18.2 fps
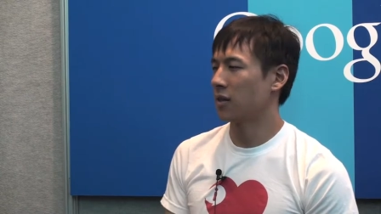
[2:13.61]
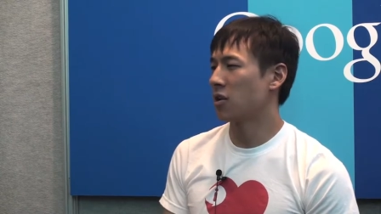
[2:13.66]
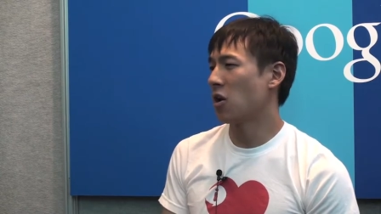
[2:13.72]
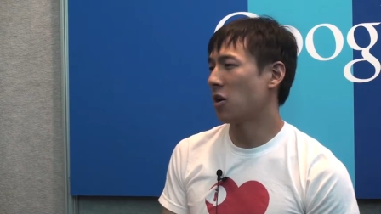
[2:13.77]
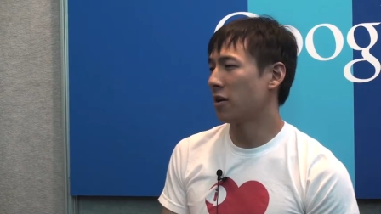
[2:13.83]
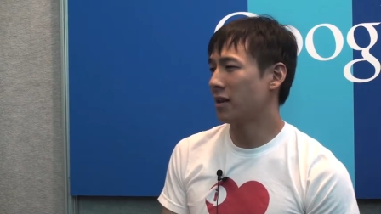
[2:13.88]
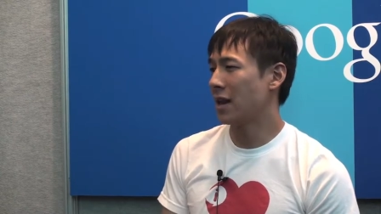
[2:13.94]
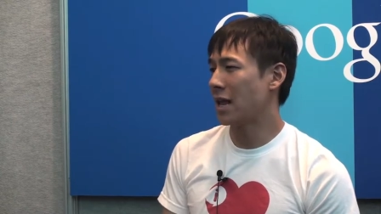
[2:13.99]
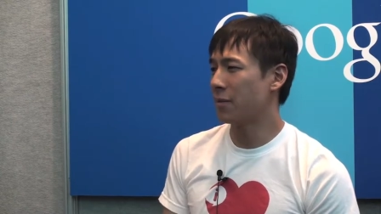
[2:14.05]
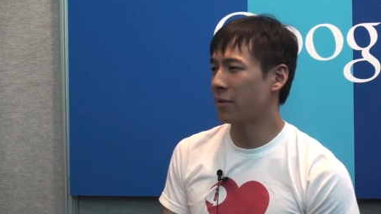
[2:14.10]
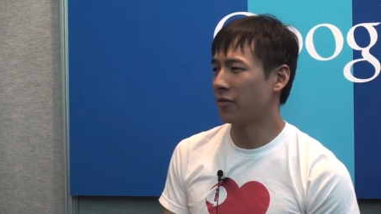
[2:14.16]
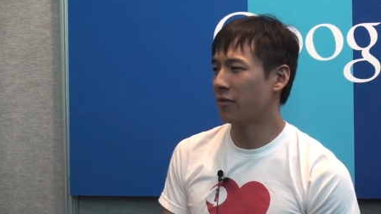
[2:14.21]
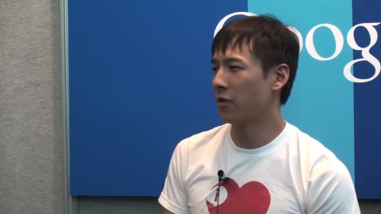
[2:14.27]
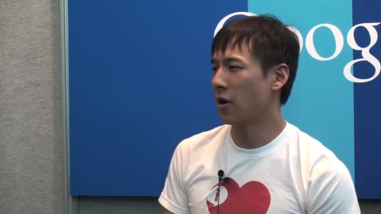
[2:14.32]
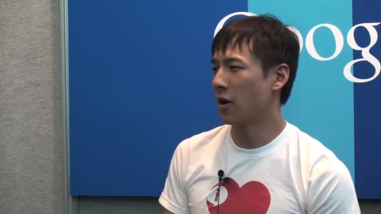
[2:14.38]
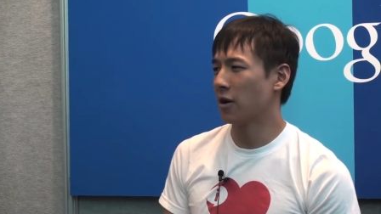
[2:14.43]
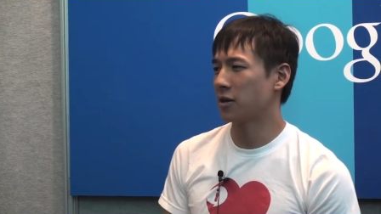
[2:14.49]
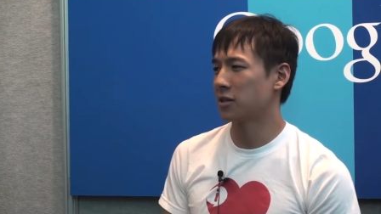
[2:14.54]
the name of
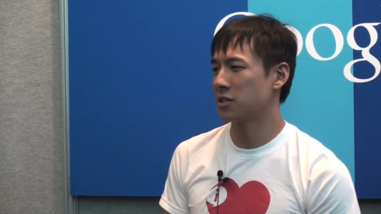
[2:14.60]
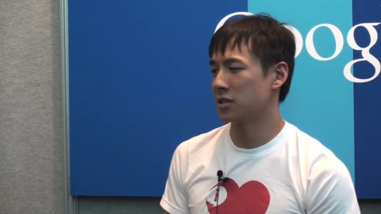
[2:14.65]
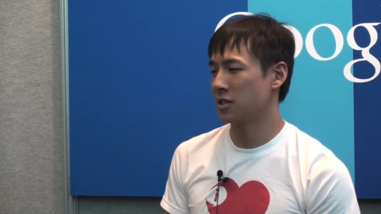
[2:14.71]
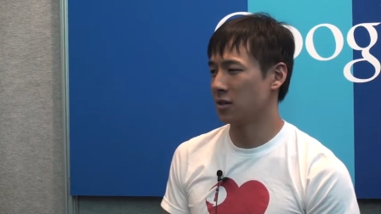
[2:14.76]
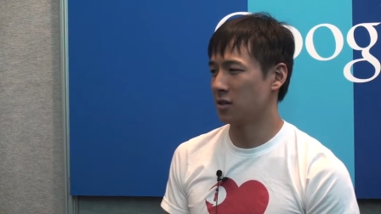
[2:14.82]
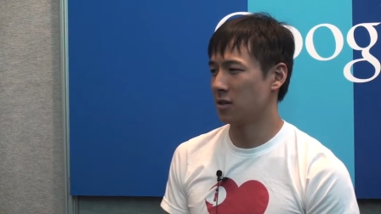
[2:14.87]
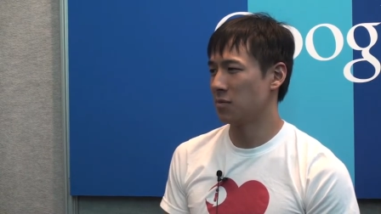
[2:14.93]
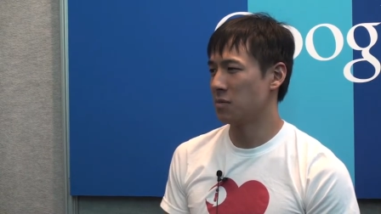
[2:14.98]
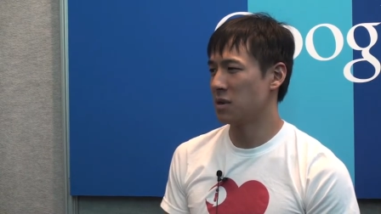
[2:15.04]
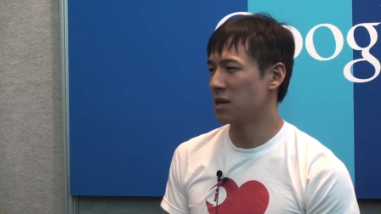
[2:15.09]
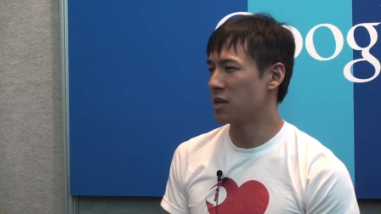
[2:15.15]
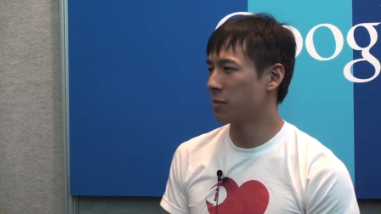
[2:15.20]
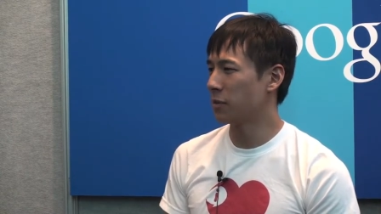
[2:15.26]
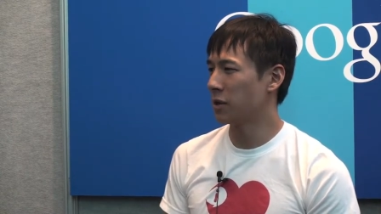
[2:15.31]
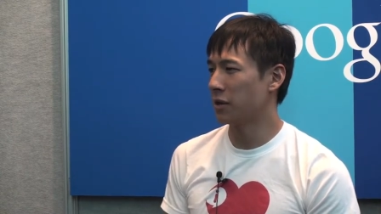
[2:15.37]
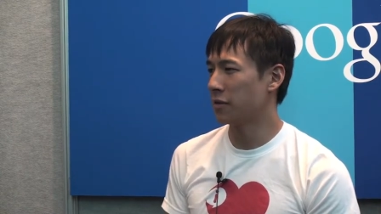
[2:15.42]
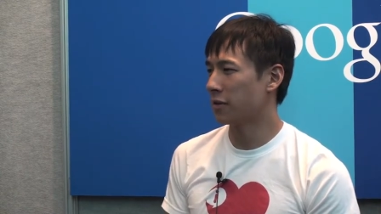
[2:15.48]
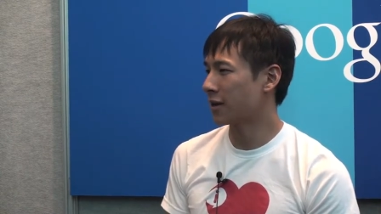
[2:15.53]
an artist in the media
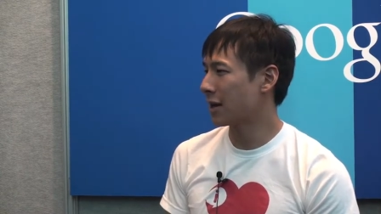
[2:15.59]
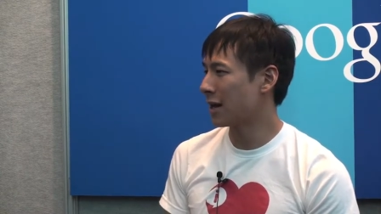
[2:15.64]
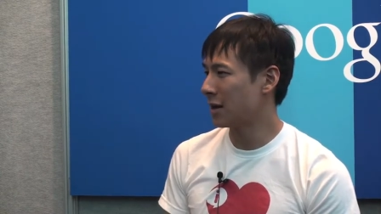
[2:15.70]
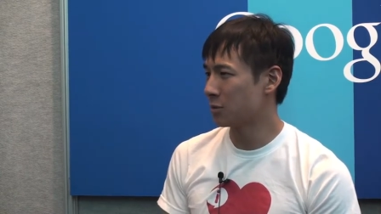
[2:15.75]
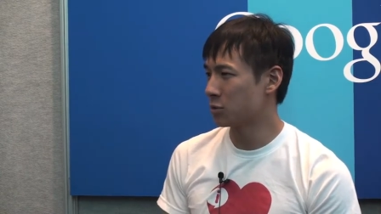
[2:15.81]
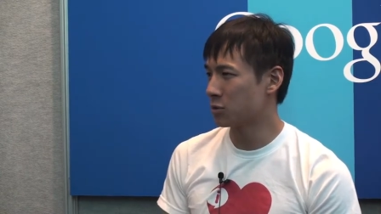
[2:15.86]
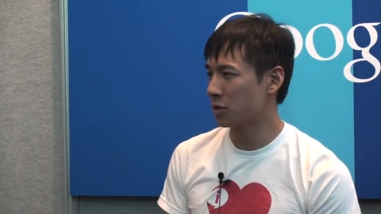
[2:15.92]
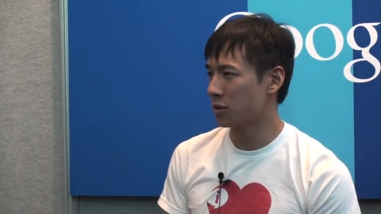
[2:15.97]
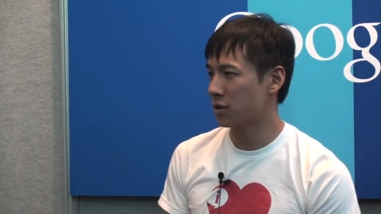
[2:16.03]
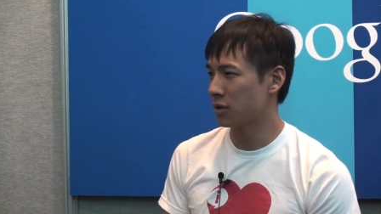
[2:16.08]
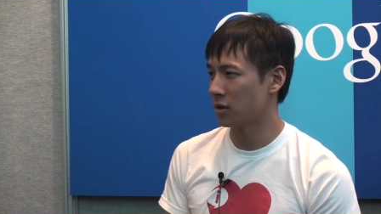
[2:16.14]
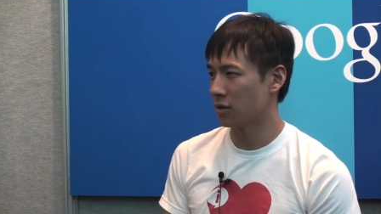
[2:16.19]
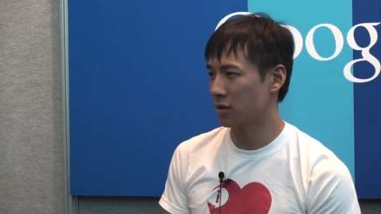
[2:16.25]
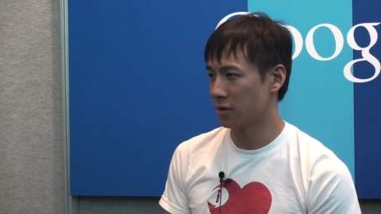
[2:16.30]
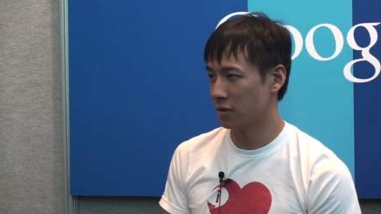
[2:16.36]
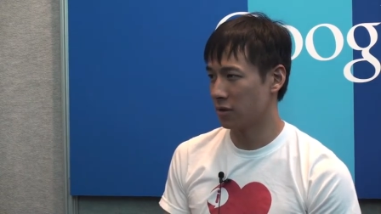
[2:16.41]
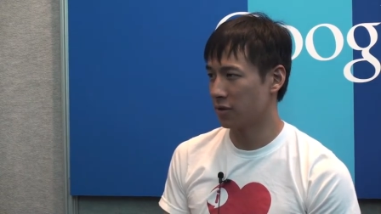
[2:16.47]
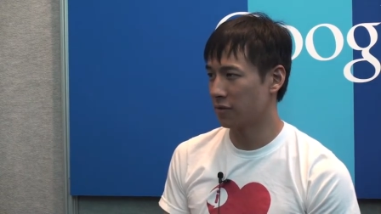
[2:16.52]
player that comes with
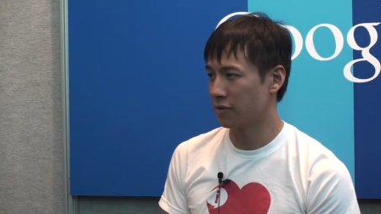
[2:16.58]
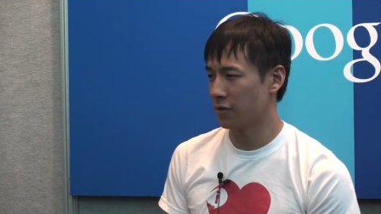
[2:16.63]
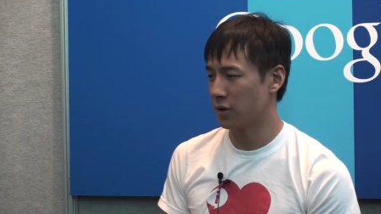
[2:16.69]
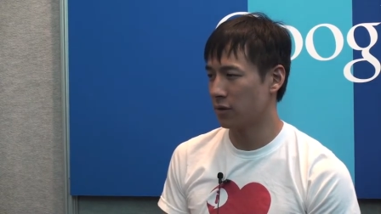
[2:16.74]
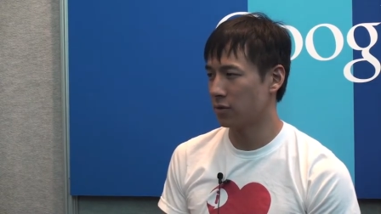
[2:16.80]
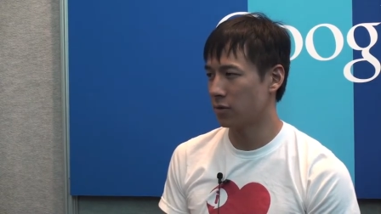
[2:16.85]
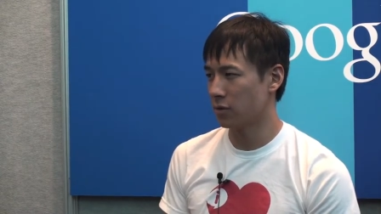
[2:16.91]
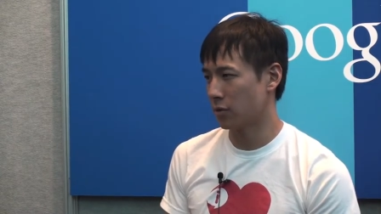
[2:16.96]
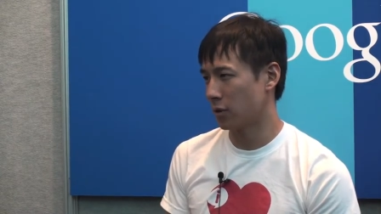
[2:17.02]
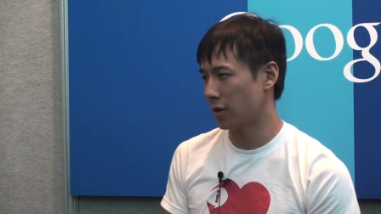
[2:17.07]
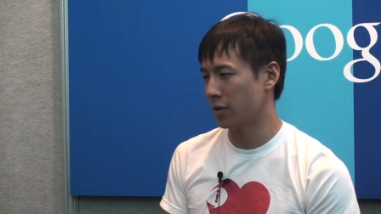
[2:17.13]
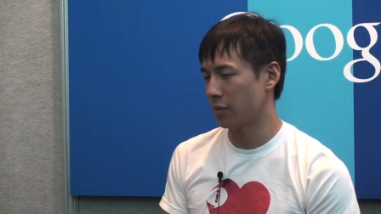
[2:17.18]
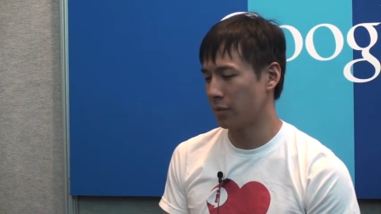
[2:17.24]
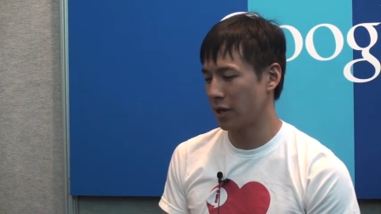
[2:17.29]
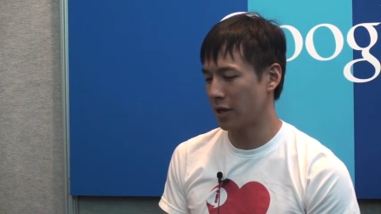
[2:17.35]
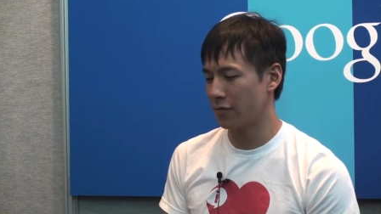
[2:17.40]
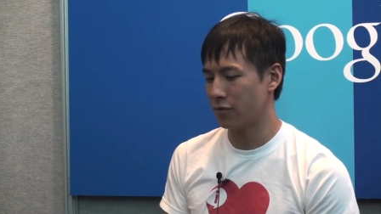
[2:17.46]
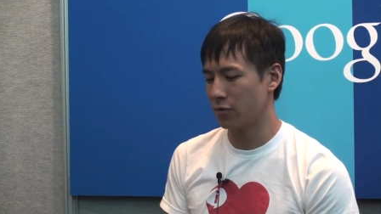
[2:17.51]
the, the phone or on the
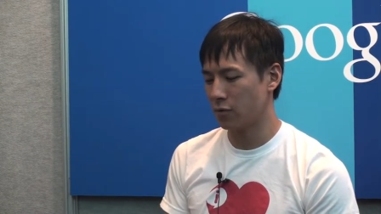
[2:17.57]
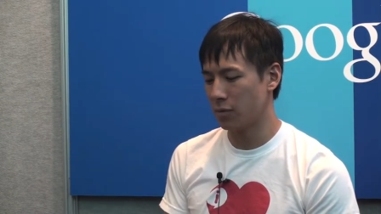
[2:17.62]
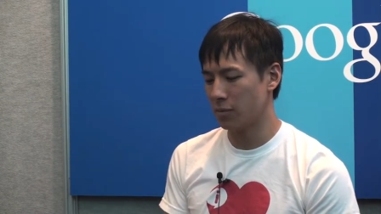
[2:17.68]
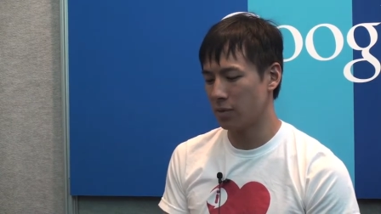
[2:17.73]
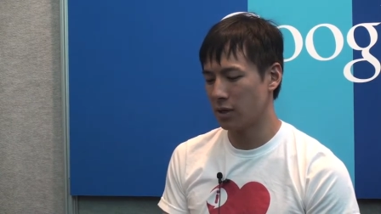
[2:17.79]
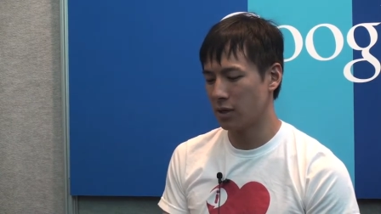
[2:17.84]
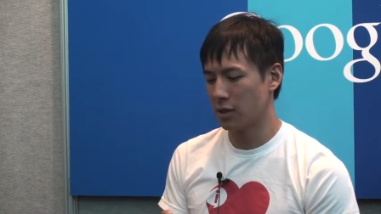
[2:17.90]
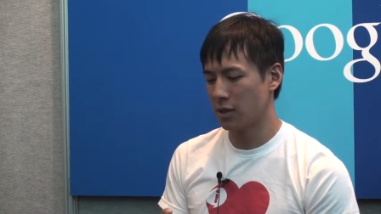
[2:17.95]
platform.